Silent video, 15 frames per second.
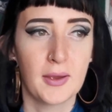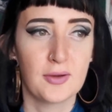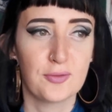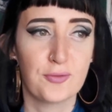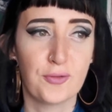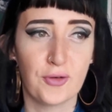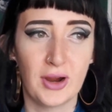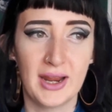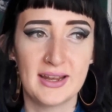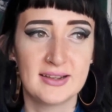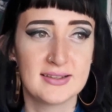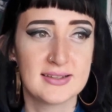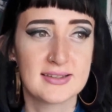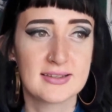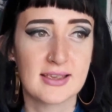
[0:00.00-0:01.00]

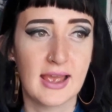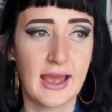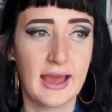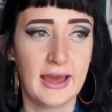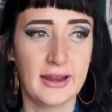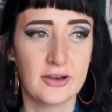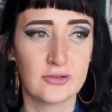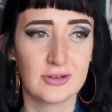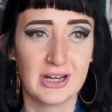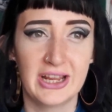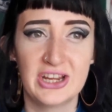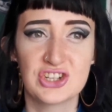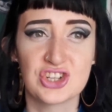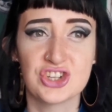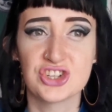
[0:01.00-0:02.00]
friends and
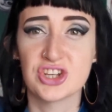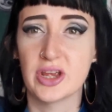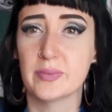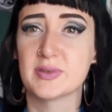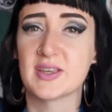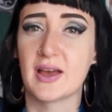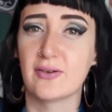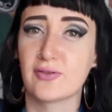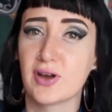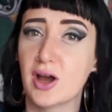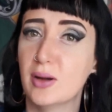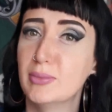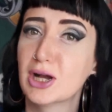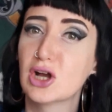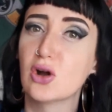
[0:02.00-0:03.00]
relationships have
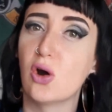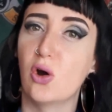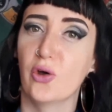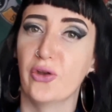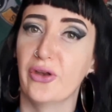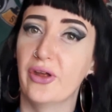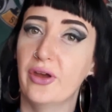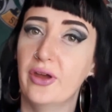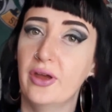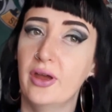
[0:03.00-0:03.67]
come and gone,